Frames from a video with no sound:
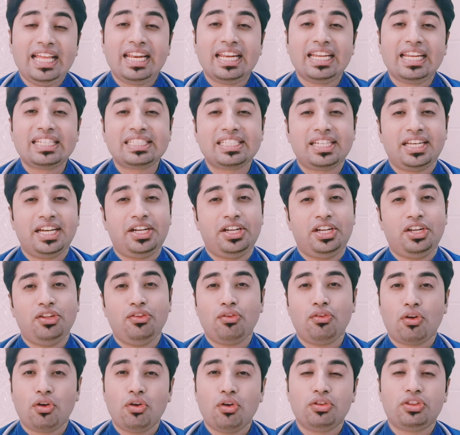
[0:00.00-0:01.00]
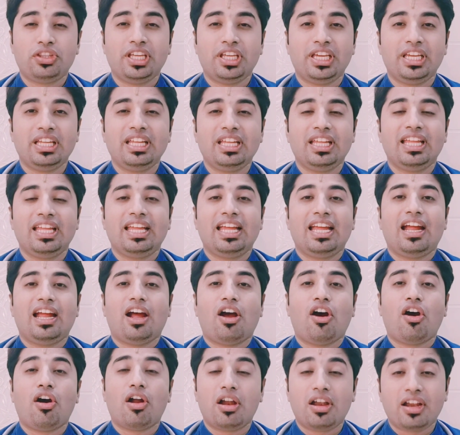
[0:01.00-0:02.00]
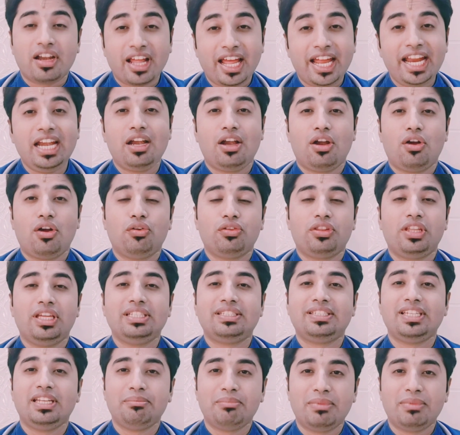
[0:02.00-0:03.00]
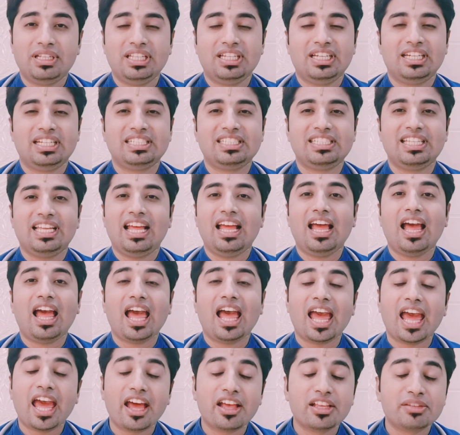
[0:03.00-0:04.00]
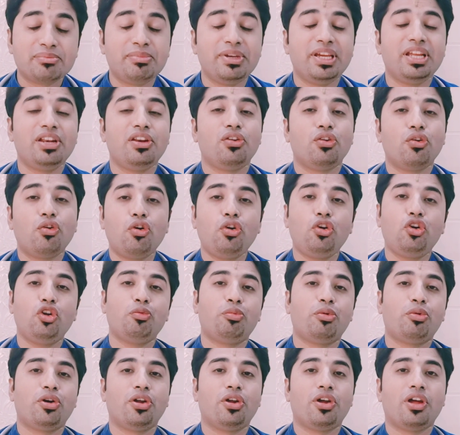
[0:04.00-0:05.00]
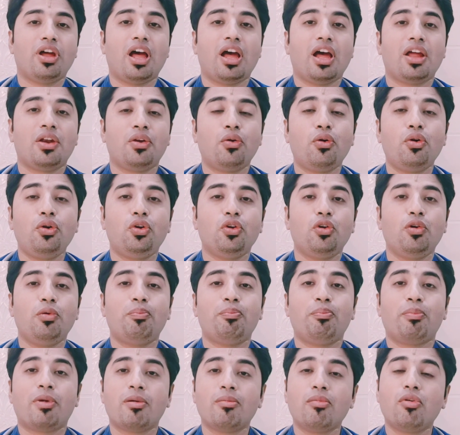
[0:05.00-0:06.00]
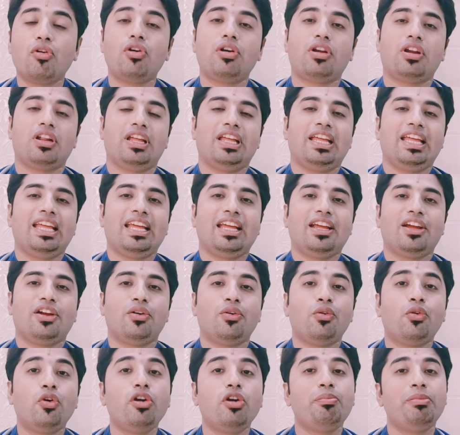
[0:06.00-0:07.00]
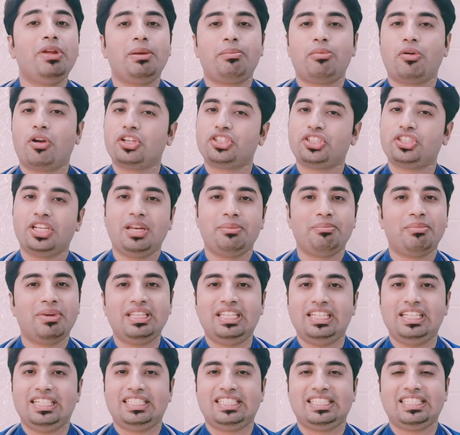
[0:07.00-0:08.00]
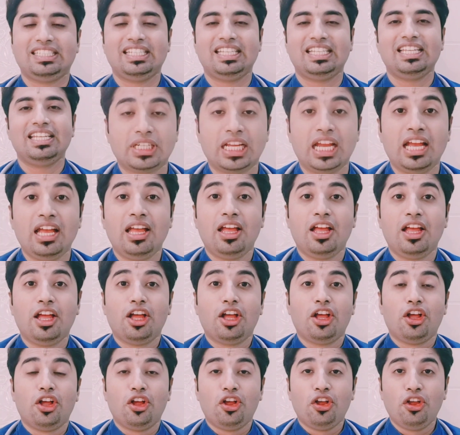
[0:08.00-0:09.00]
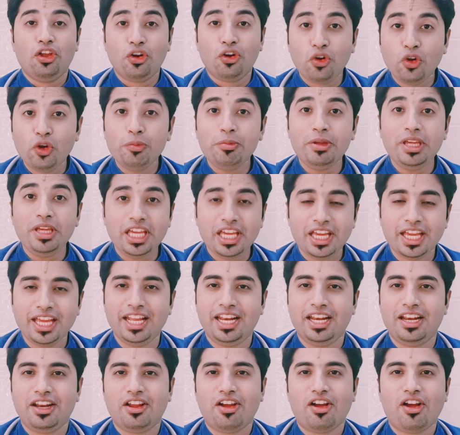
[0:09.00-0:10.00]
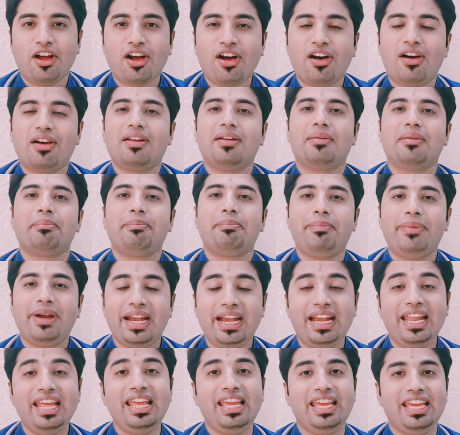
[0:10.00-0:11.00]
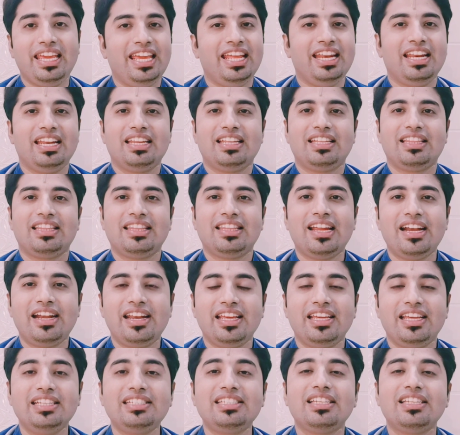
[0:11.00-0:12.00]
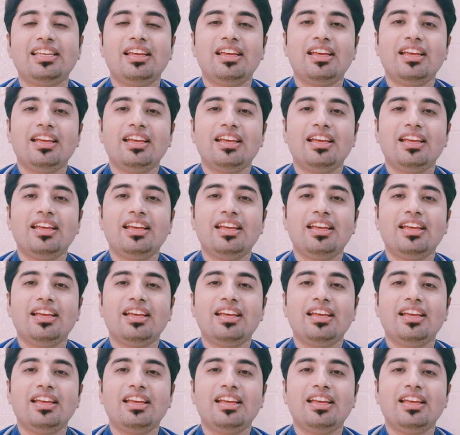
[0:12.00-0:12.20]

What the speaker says: restrictive clothing or tight clothing in mothers has been known to promote good milk production in mothers. Rooming in or bedding in, that is